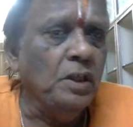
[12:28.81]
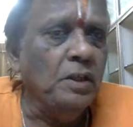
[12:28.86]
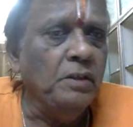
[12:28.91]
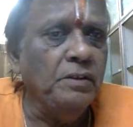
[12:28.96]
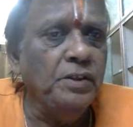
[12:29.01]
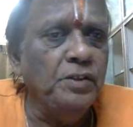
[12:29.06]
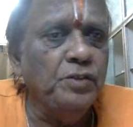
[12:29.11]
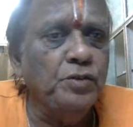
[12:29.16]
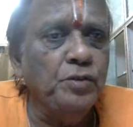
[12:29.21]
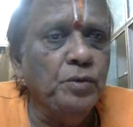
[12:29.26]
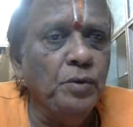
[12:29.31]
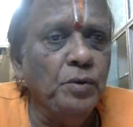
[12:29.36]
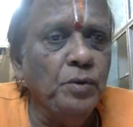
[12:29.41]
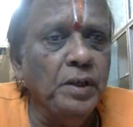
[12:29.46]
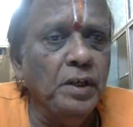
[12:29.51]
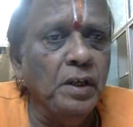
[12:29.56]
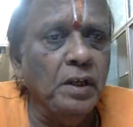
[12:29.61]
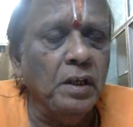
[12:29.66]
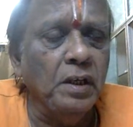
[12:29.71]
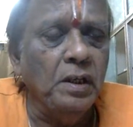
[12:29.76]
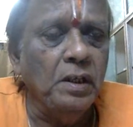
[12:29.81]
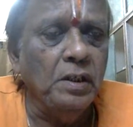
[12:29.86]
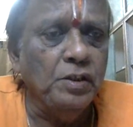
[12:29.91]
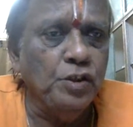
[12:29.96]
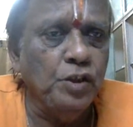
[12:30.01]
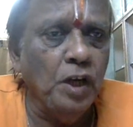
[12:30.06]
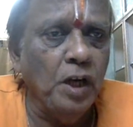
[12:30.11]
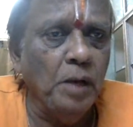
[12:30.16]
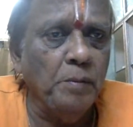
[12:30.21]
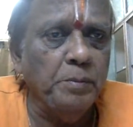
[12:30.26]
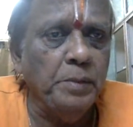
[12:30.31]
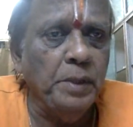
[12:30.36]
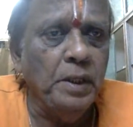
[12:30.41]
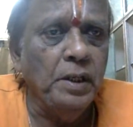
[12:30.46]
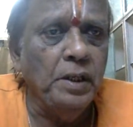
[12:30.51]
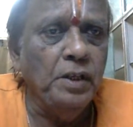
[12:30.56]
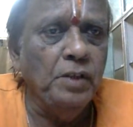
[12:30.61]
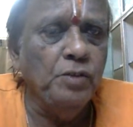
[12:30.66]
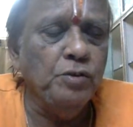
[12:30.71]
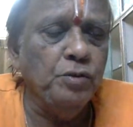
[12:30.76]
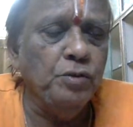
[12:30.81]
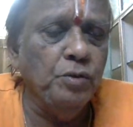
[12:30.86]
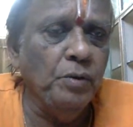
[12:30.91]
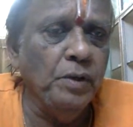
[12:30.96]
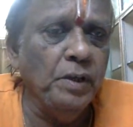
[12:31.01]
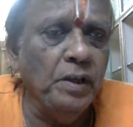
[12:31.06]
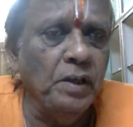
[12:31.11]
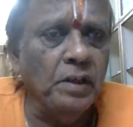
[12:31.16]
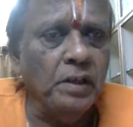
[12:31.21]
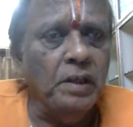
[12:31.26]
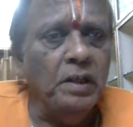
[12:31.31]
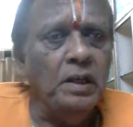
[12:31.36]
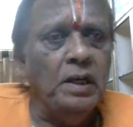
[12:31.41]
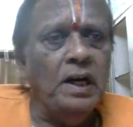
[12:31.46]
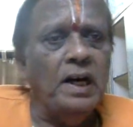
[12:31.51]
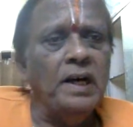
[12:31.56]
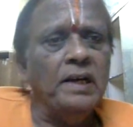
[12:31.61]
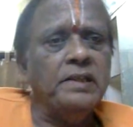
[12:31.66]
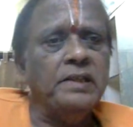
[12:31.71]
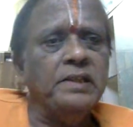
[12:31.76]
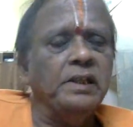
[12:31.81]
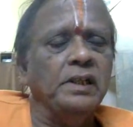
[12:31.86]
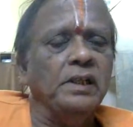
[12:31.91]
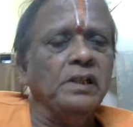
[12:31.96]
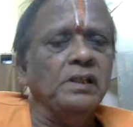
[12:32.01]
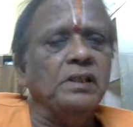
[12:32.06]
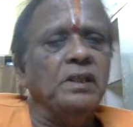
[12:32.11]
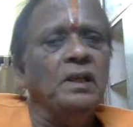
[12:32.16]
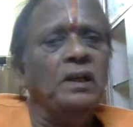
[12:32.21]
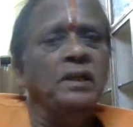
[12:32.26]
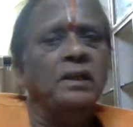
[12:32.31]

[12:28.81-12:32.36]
insure your shop, insure your articles,